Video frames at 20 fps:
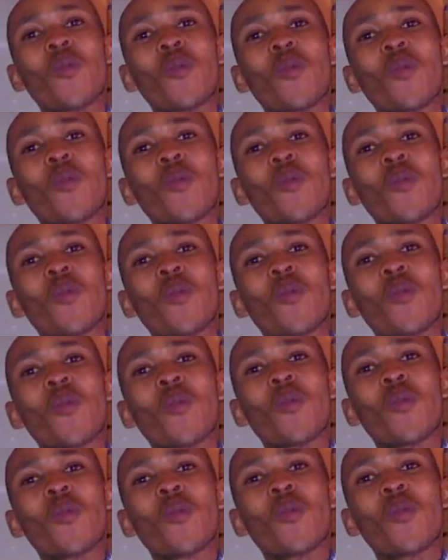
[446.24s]
was so
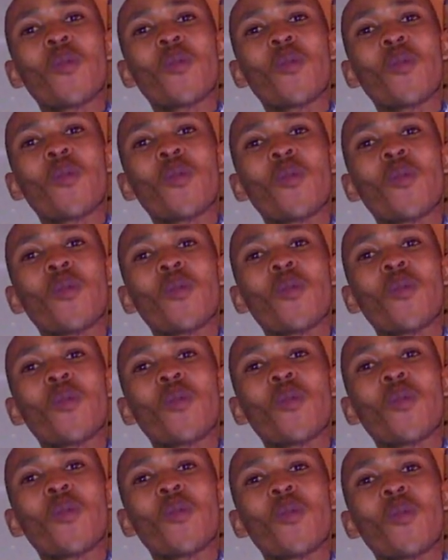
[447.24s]
happy,
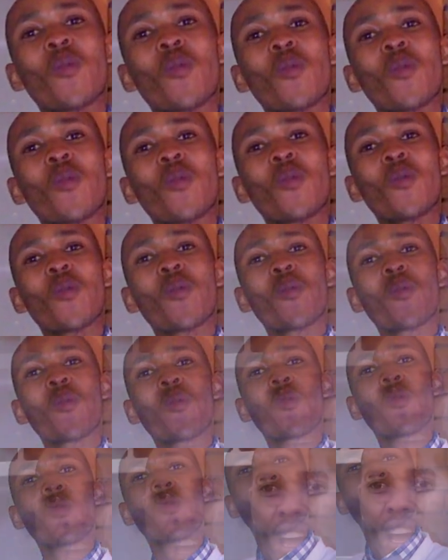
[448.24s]
excited.
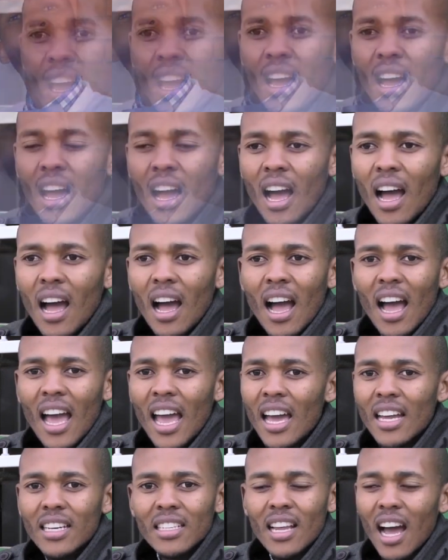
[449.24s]
I
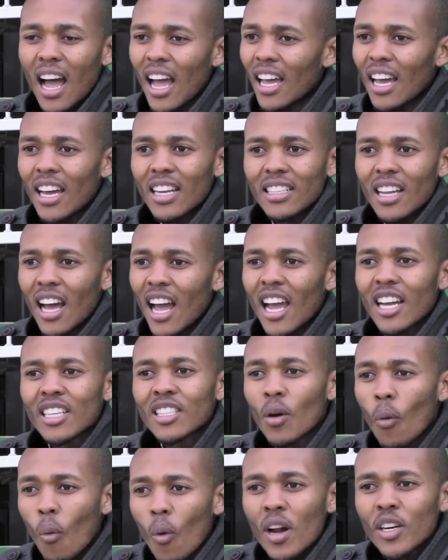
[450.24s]
had, I had, I had
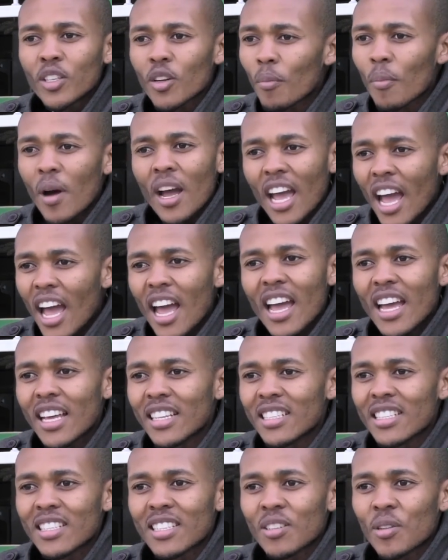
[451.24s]
the world on my
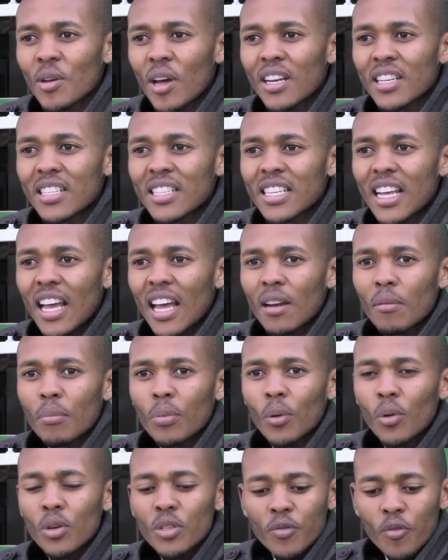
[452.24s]
hands, you understand?
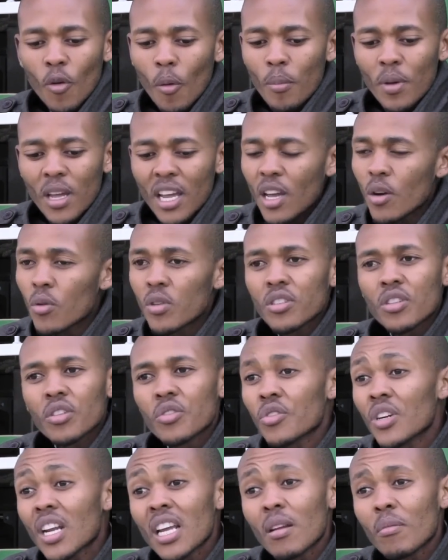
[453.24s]
Because for me, it was a
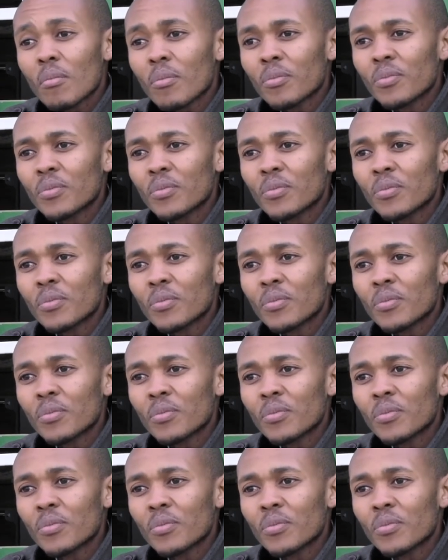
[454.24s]
dream.